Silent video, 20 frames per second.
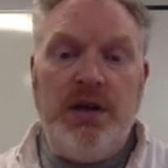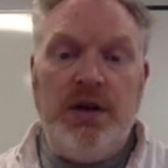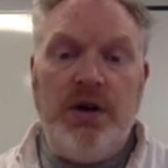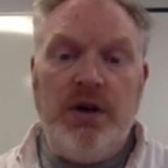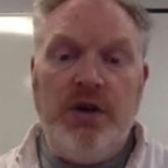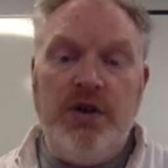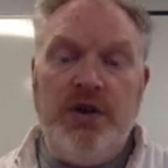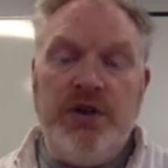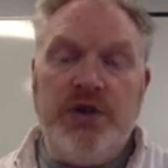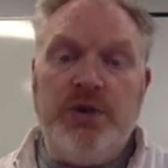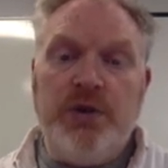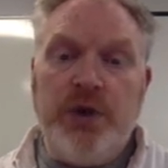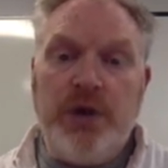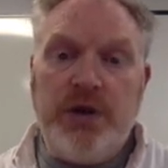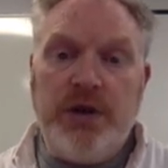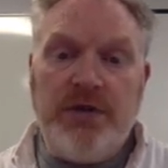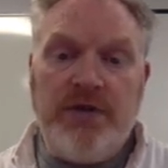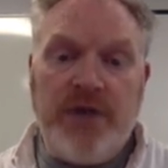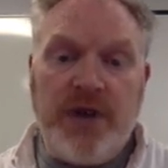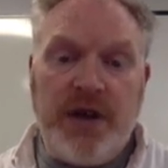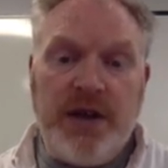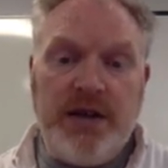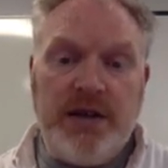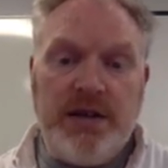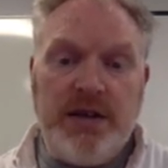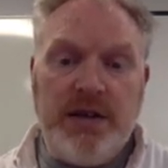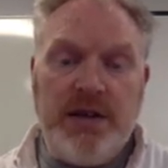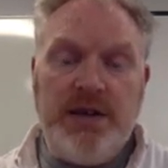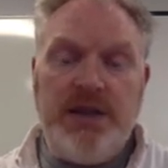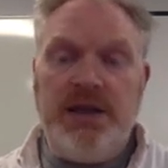Others we only find
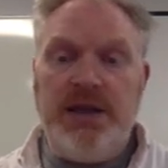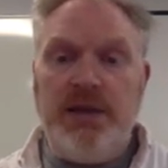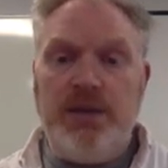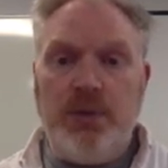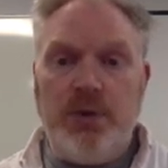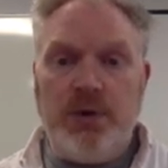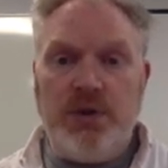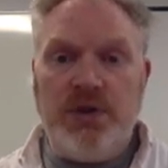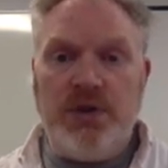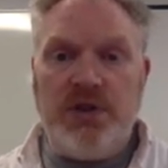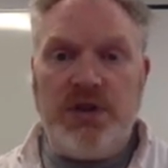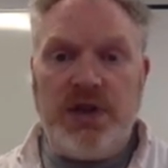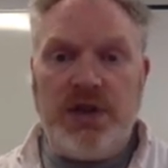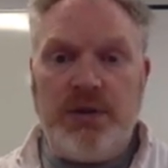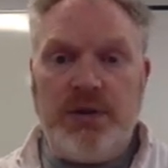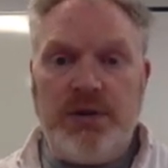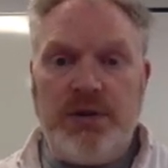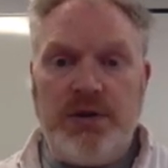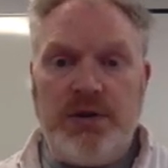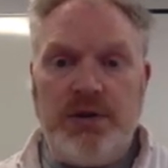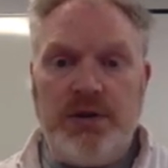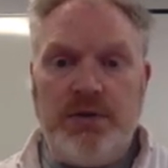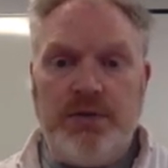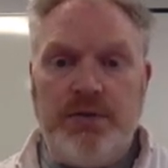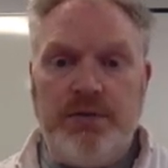in deep water sediments.